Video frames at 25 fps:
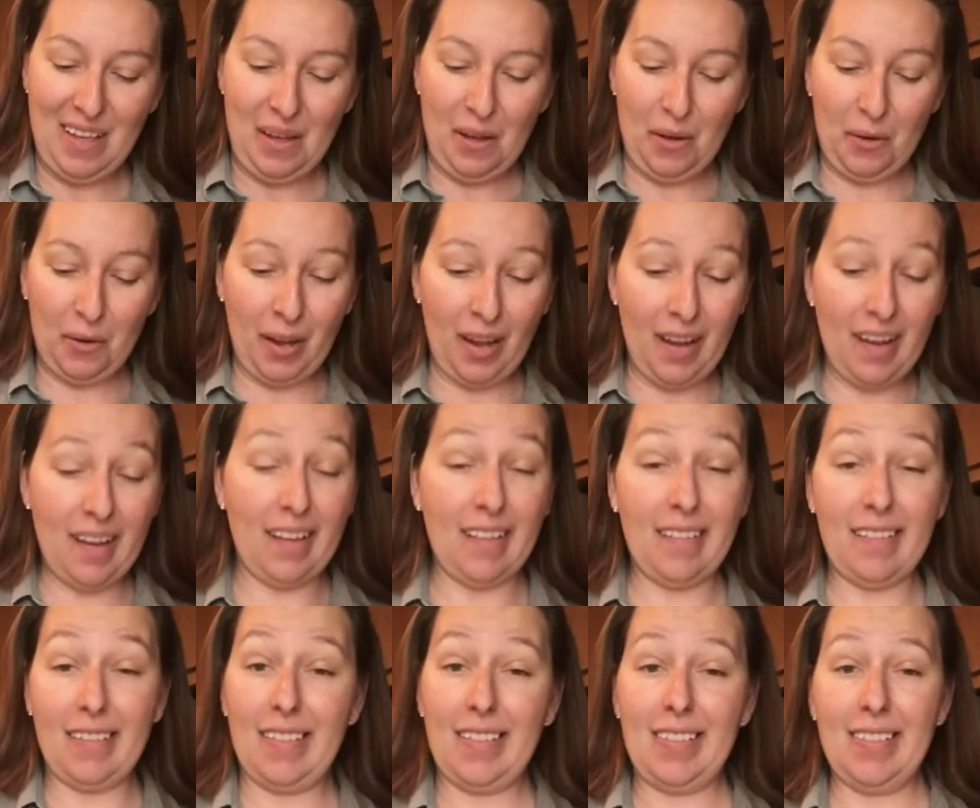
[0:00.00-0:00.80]

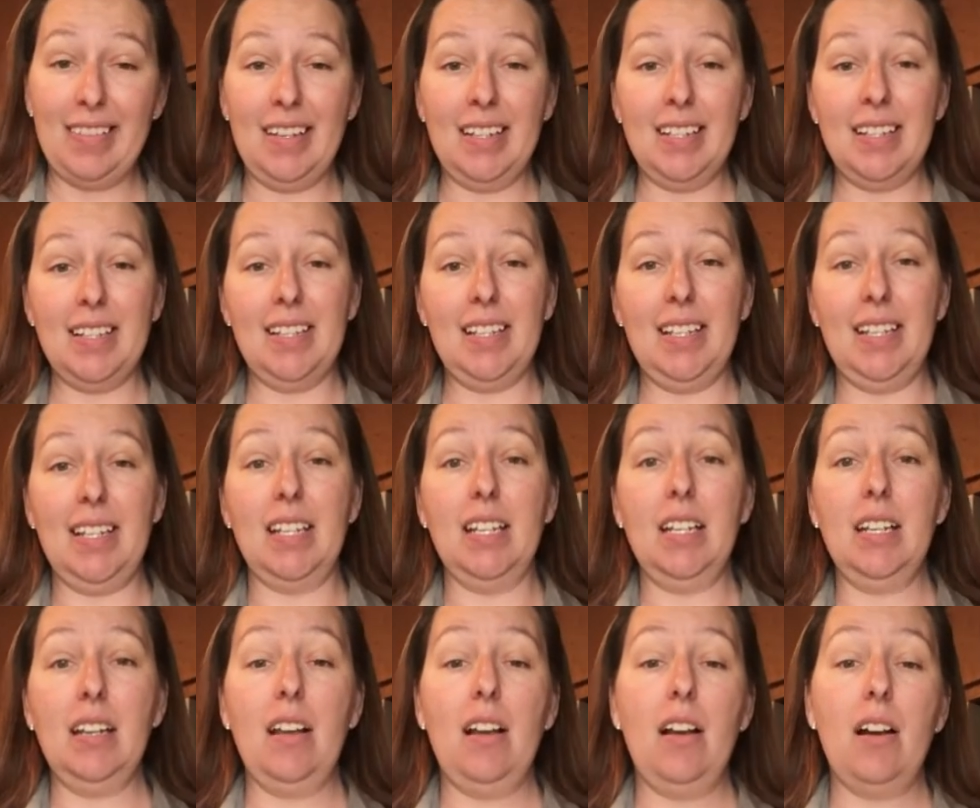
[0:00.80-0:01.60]
Okay, that's it.
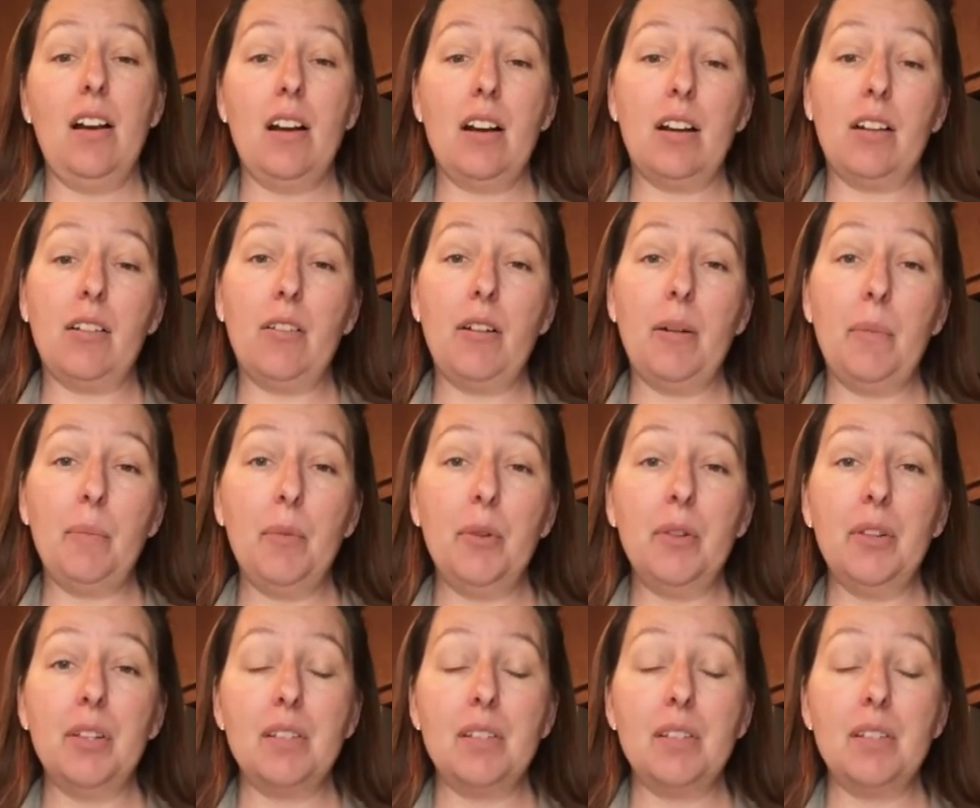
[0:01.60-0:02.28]
Our crumble